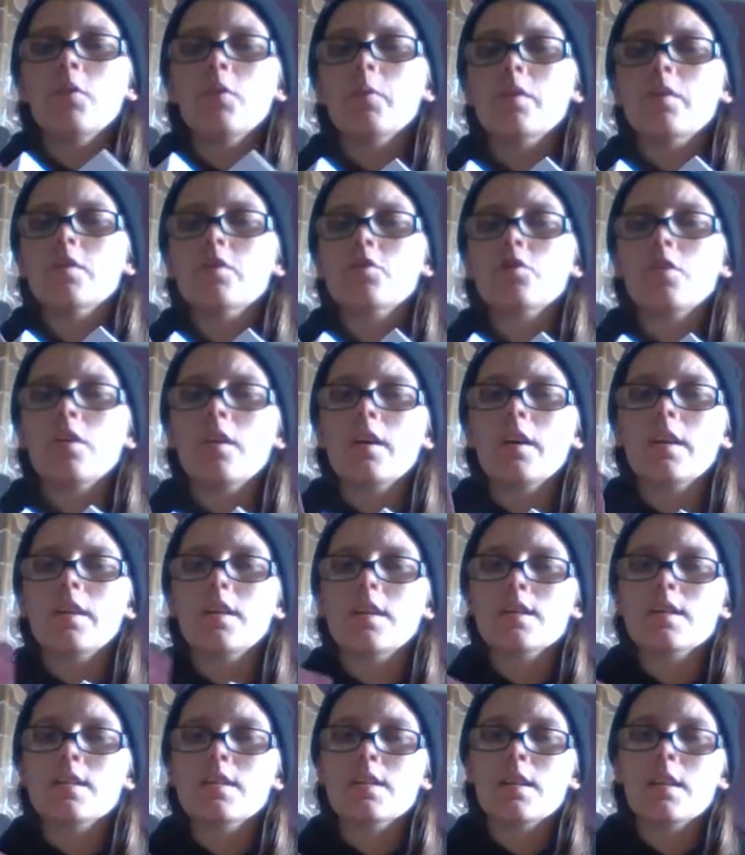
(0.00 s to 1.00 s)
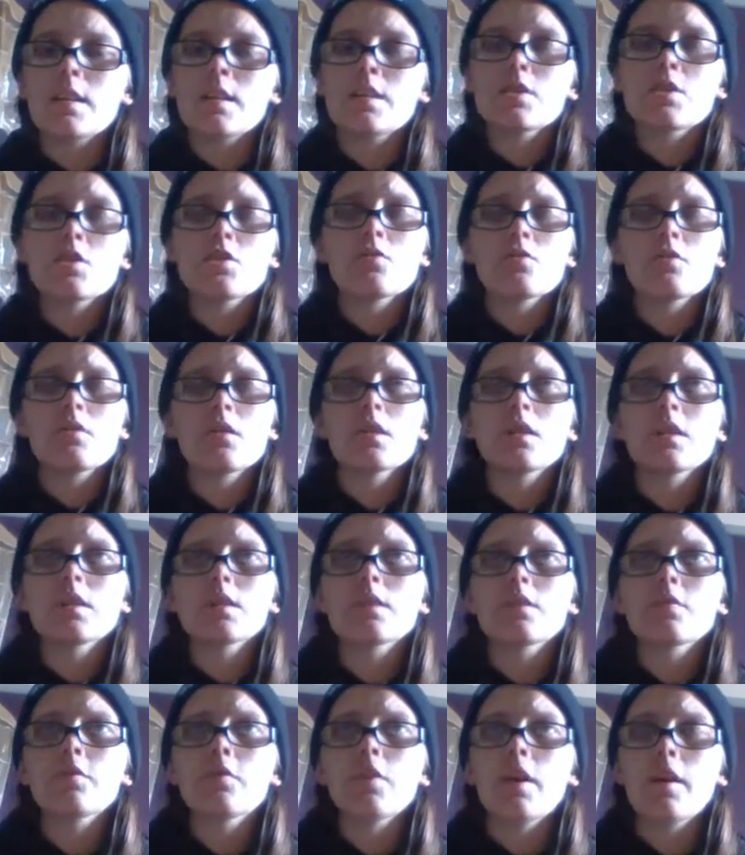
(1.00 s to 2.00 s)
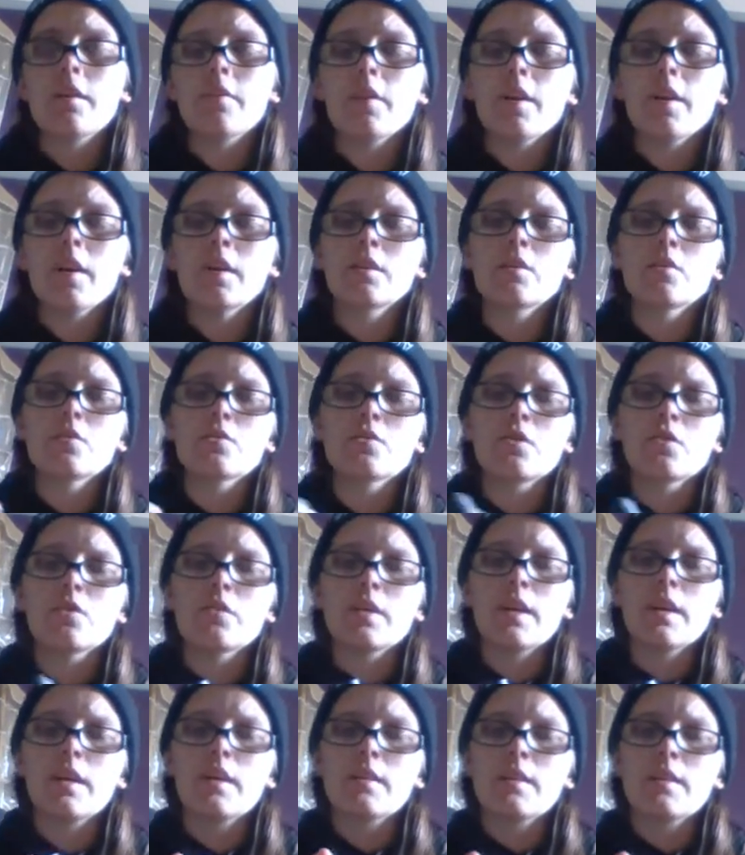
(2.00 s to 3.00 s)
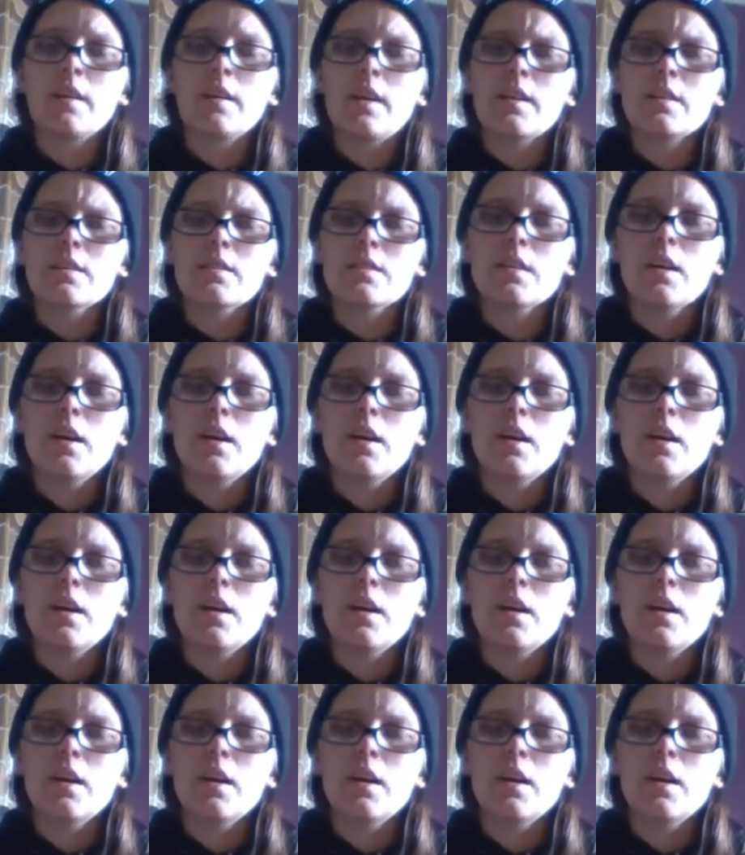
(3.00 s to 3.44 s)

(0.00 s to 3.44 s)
you want to try this, it's three ninety five, and you do get that